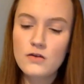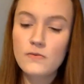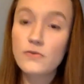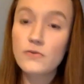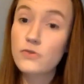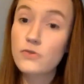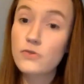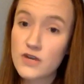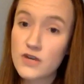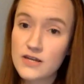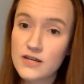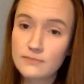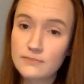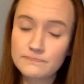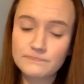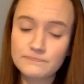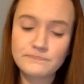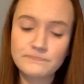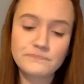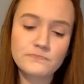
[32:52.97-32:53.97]
3,
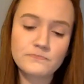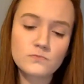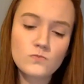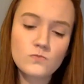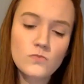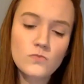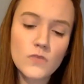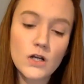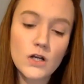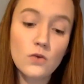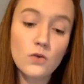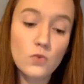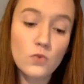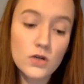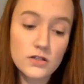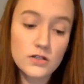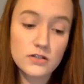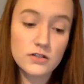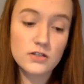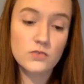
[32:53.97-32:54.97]

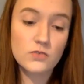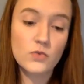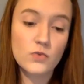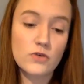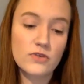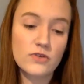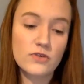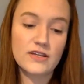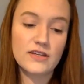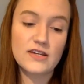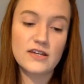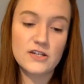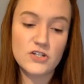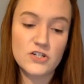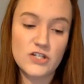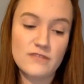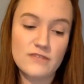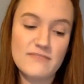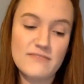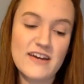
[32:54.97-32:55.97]
once we were in the
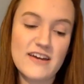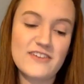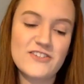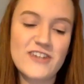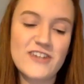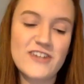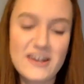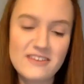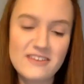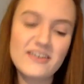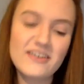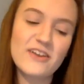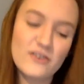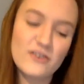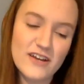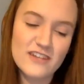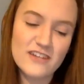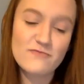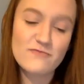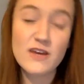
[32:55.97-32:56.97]
kitchen and she ate the other
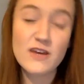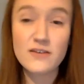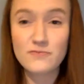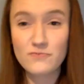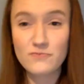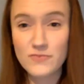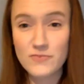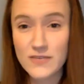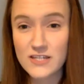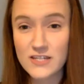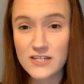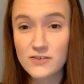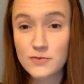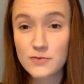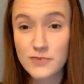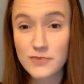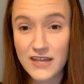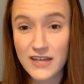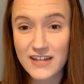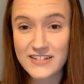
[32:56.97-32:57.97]
end of my piece of
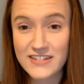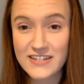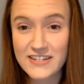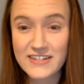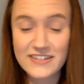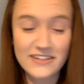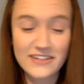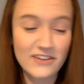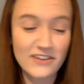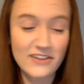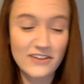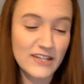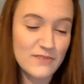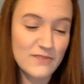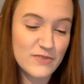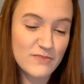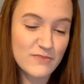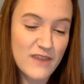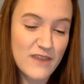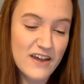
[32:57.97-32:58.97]
spaghetti until our
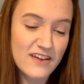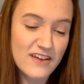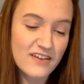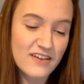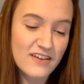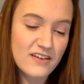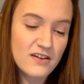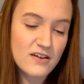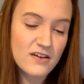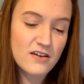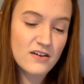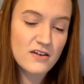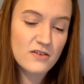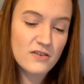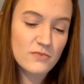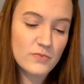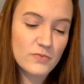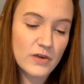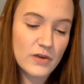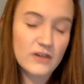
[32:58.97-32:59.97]
lips met,
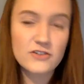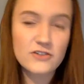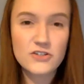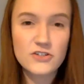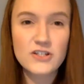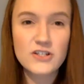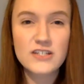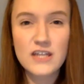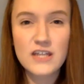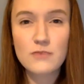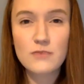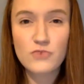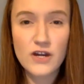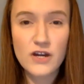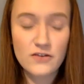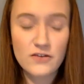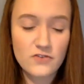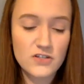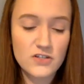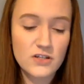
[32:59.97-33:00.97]
but she'd skipped
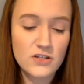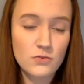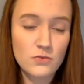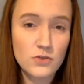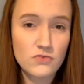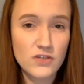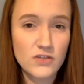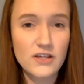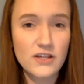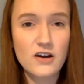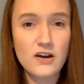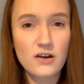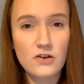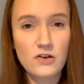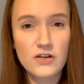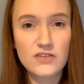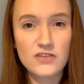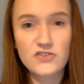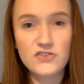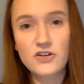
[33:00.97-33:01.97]
breakfast and was really
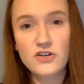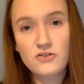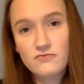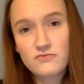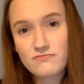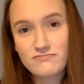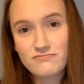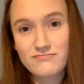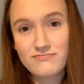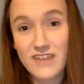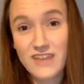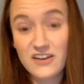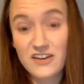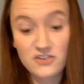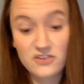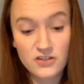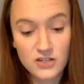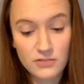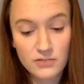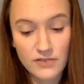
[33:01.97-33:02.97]
hungry, so that
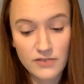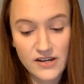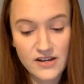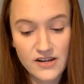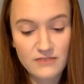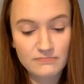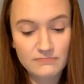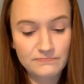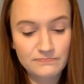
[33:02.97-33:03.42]
could explain it.